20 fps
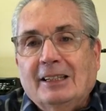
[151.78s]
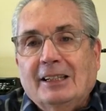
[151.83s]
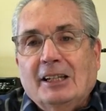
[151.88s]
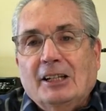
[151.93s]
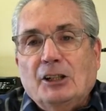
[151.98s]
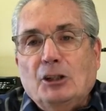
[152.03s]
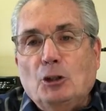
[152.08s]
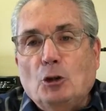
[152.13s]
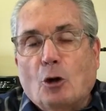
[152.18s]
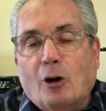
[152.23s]

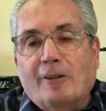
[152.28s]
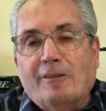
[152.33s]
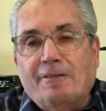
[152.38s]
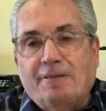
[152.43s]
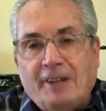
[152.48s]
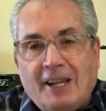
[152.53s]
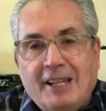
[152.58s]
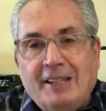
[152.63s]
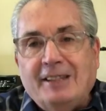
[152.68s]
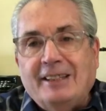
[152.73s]
Your
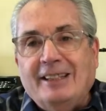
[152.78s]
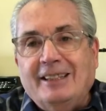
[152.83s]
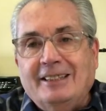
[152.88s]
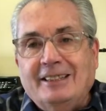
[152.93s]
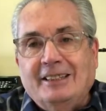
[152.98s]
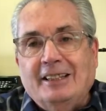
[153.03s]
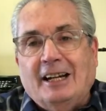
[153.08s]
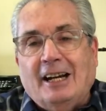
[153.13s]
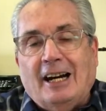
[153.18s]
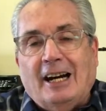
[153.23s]
faith in
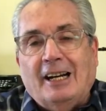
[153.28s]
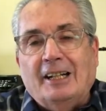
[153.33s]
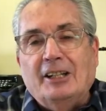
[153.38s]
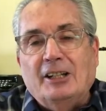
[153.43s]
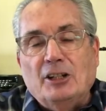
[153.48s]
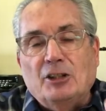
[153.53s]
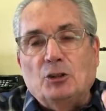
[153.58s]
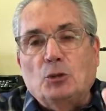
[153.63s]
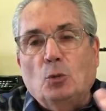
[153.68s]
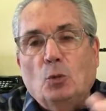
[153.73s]
God
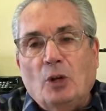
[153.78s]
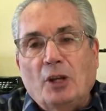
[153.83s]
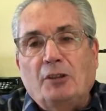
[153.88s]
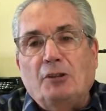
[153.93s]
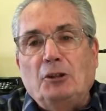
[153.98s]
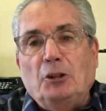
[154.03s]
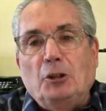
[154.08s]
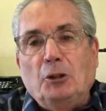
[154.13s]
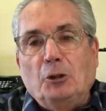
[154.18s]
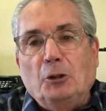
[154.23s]
is
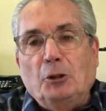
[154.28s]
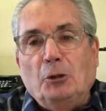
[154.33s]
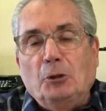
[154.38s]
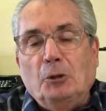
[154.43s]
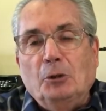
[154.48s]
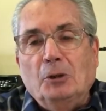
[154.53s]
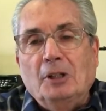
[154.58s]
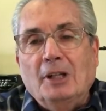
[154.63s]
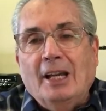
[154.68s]
with you